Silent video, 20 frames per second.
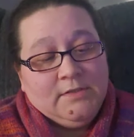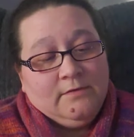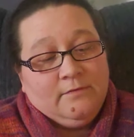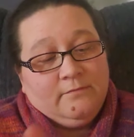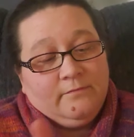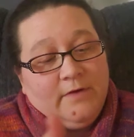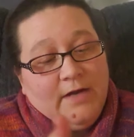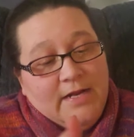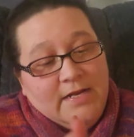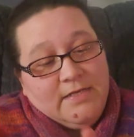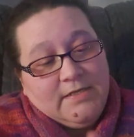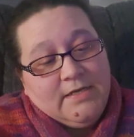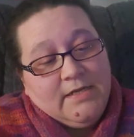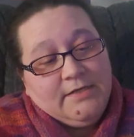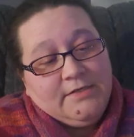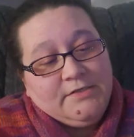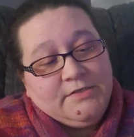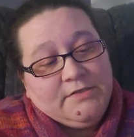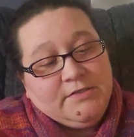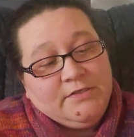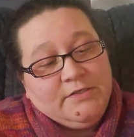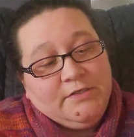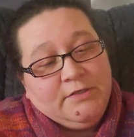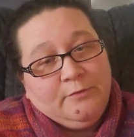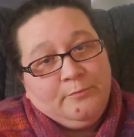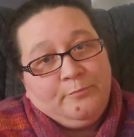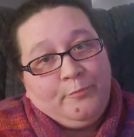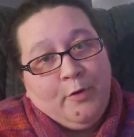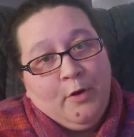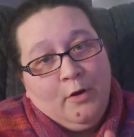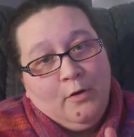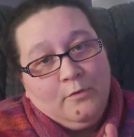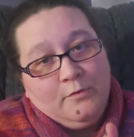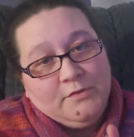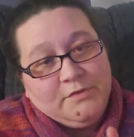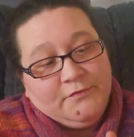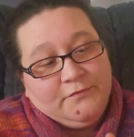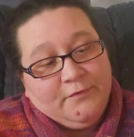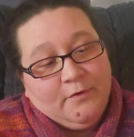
right next to your post,